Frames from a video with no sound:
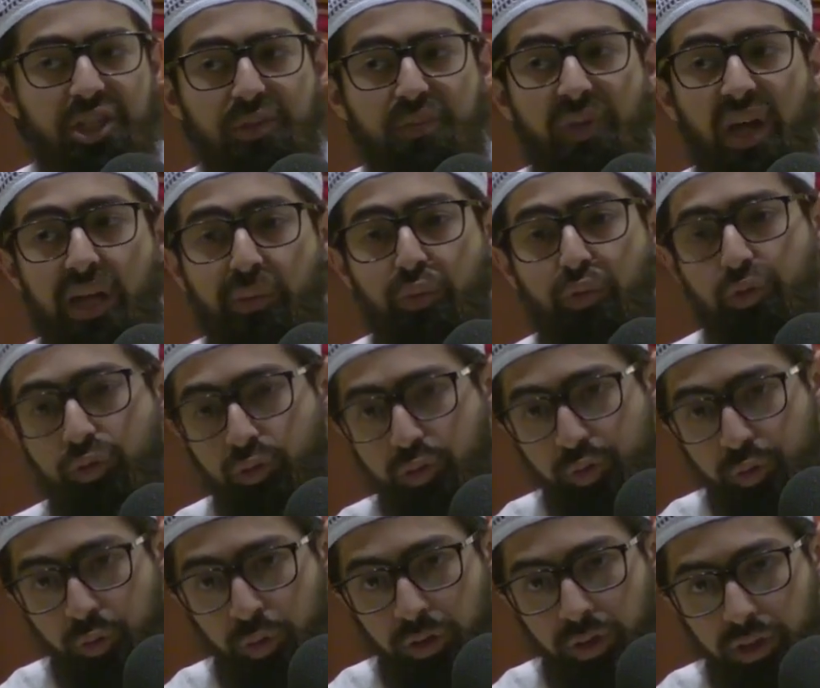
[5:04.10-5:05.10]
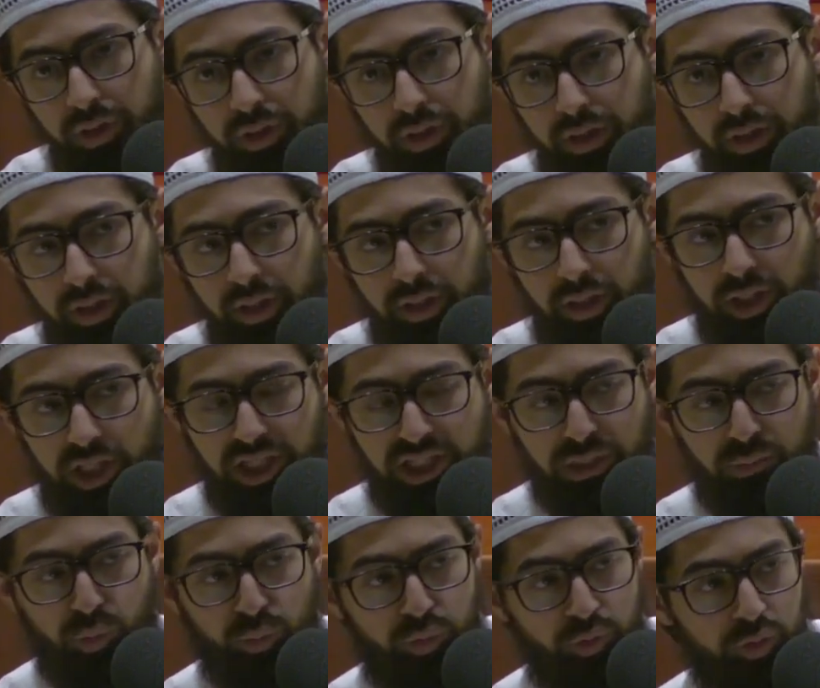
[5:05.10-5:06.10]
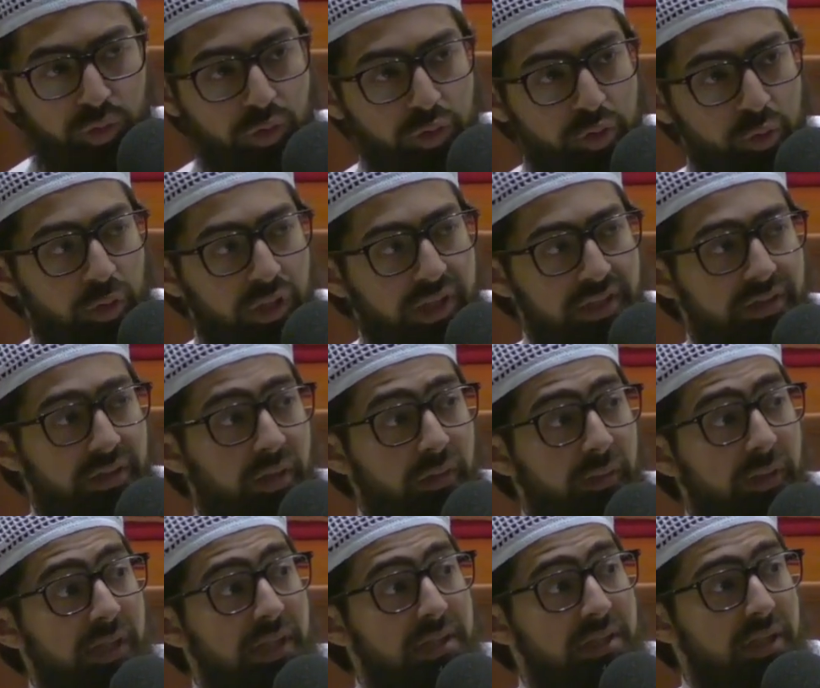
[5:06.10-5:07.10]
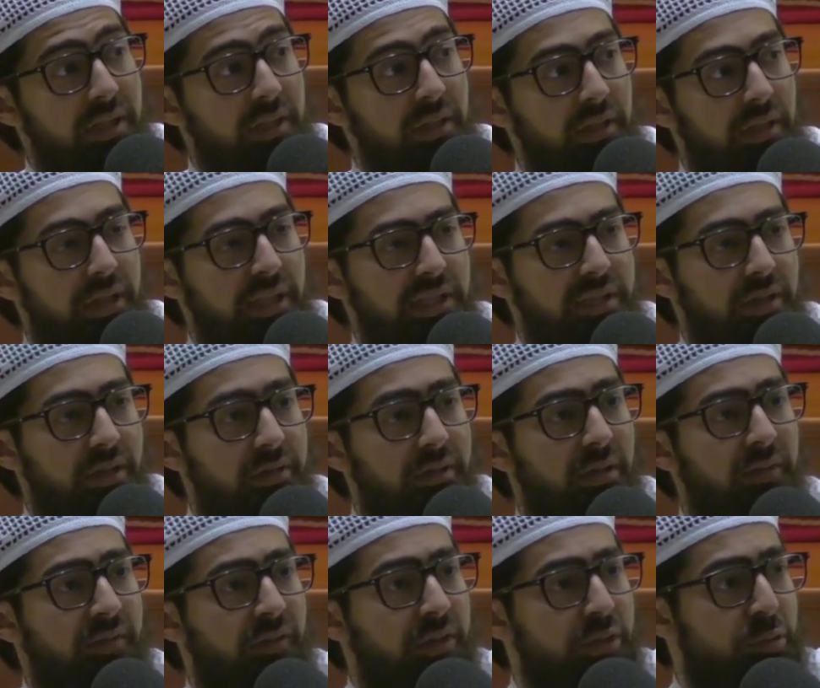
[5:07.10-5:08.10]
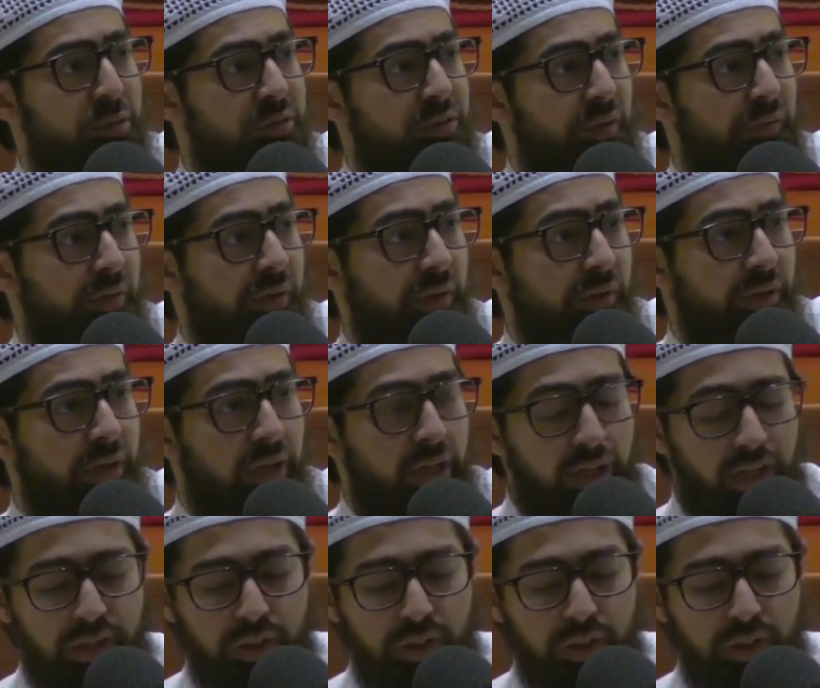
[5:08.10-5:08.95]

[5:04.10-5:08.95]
asbabun nuzul. The sabab al-nuzul is the reason a certain verse was revealed.